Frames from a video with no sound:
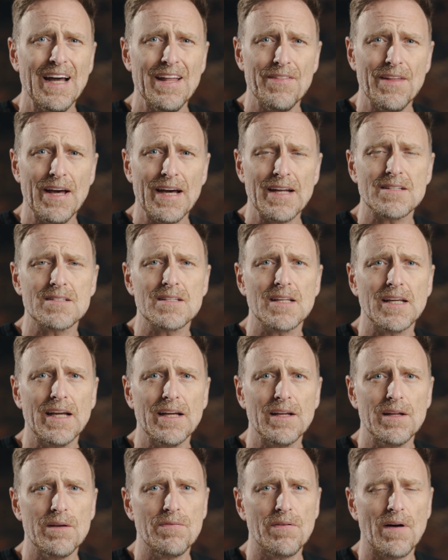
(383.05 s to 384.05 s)
that is the
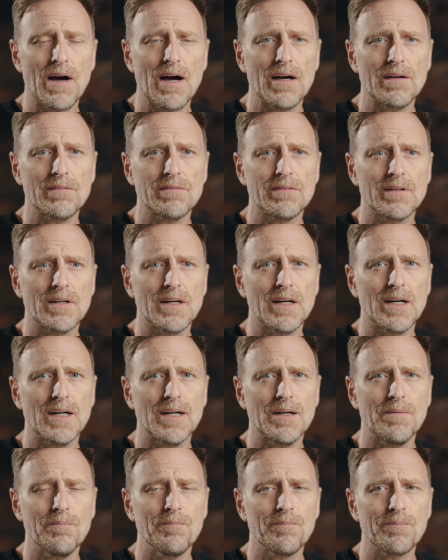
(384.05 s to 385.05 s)
85.
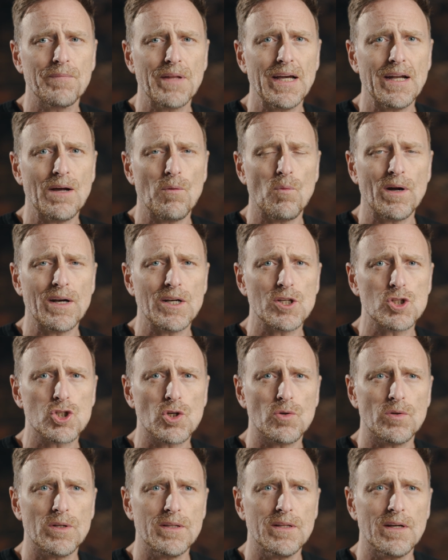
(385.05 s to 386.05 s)
And I wanted to
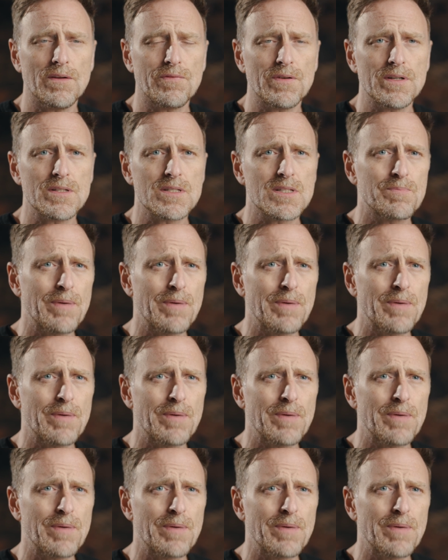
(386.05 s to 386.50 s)
show the difference.